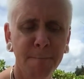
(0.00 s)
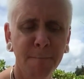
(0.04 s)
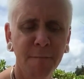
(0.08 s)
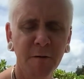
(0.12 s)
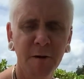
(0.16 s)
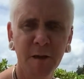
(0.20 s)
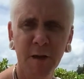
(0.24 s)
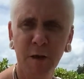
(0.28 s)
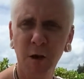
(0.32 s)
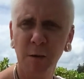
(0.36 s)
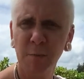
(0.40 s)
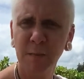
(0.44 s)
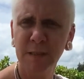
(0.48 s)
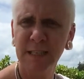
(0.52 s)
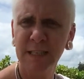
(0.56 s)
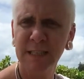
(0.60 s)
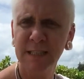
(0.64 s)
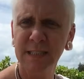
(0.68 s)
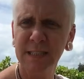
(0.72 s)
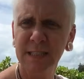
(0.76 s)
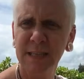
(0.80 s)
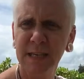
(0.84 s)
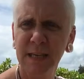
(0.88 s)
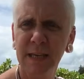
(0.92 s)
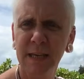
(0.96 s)
very
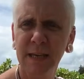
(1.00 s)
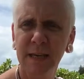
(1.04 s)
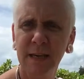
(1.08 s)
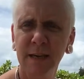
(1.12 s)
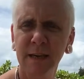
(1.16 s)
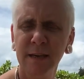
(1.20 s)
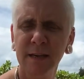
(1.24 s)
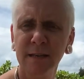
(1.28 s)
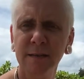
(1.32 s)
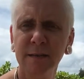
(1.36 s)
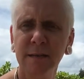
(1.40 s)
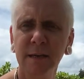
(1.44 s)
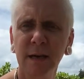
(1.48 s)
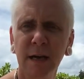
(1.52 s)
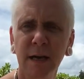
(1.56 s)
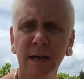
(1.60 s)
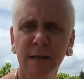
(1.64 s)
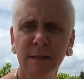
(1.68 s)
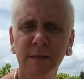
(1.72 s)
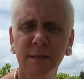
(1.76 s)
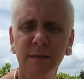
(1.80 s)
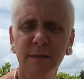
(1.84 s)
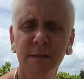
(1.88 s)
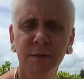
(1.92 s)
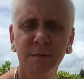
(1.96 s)
accommodating here
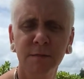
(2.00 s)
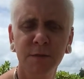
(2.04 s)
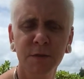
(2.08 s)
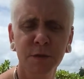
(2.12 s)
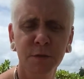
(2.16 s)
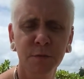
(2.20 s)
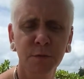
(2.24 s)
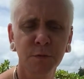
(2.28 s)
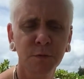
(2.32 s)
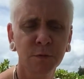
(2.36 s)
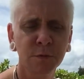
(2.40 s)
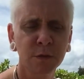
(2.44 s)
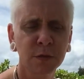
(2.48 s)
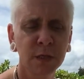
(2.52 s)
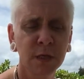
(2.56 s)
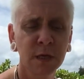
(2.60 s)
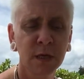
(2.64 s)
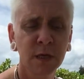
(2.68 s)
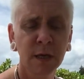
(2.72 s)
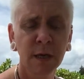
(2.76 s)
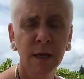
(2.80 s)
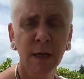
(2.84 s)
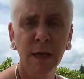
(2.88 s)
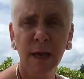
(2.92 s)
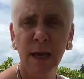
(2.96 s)
at the resort,
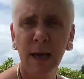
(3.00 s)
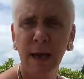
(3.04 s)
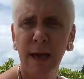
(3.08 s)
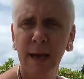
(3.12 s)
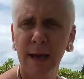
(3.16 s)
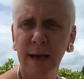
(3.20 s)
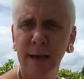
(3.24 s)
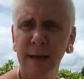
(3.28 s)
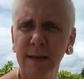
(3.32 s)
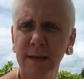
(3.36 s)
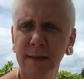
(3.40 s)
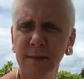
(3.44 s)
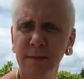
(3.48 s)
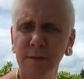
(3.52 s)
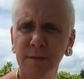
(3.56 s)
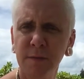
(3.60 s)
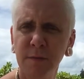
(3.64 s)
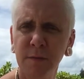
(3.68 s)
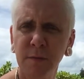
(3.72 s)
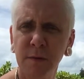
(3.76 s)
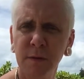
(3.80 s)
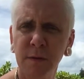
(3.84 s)
and